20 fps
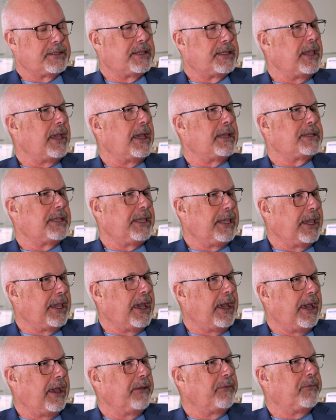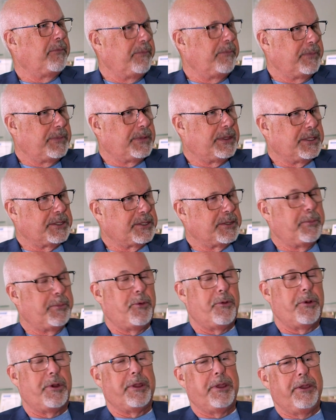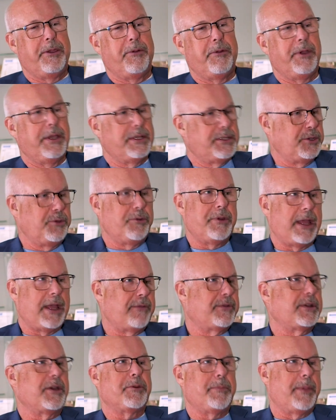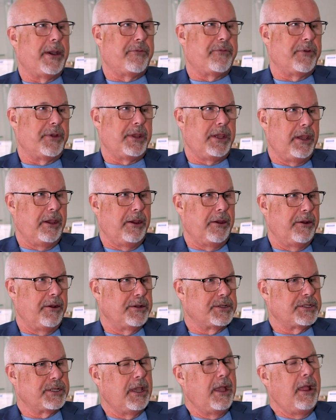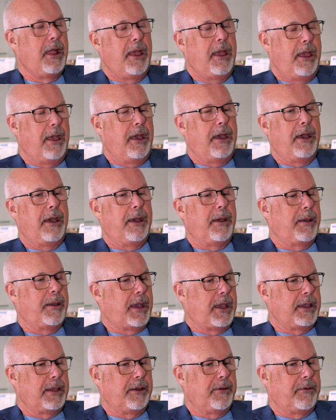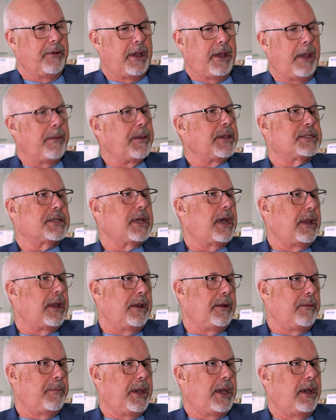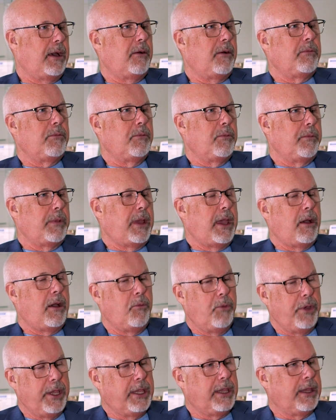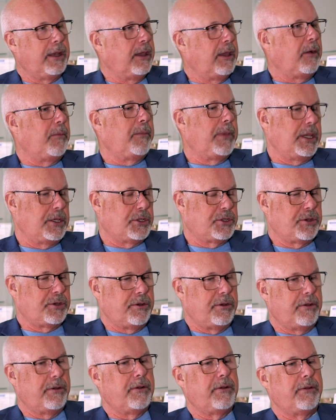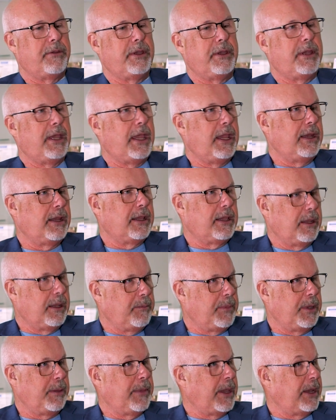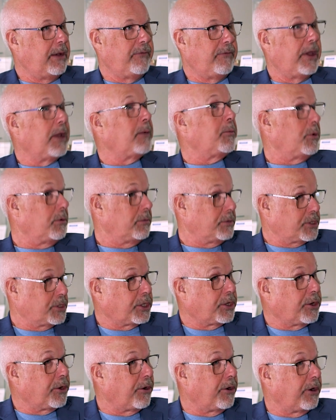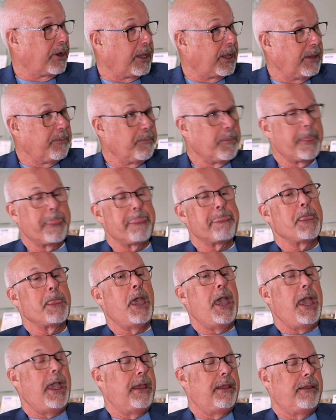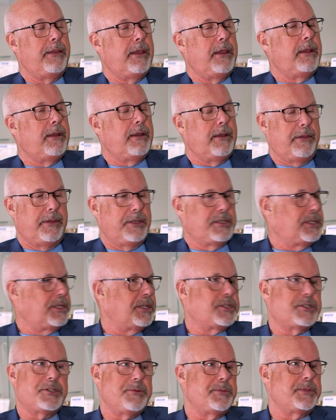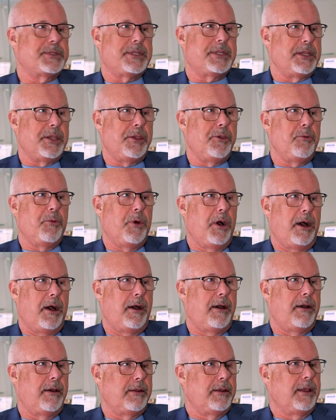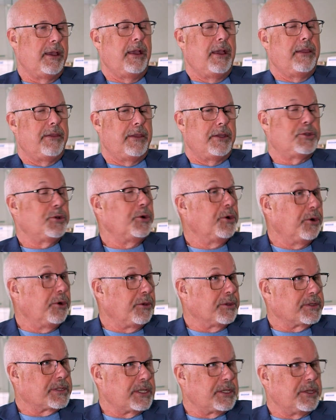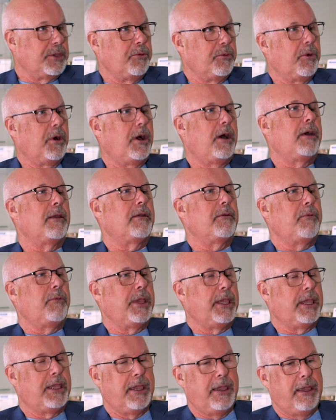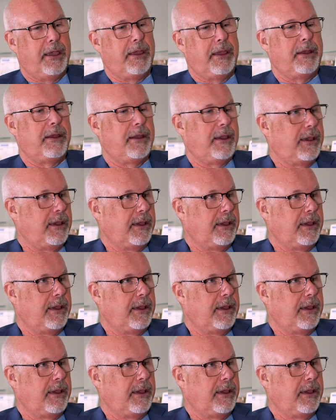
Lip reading: the IT guy to support you, as you and I've talked about for years, I'm excited about how we can help make sure the data can be made available securely. Yeah. And then the systems that you want, the tools that you want, we can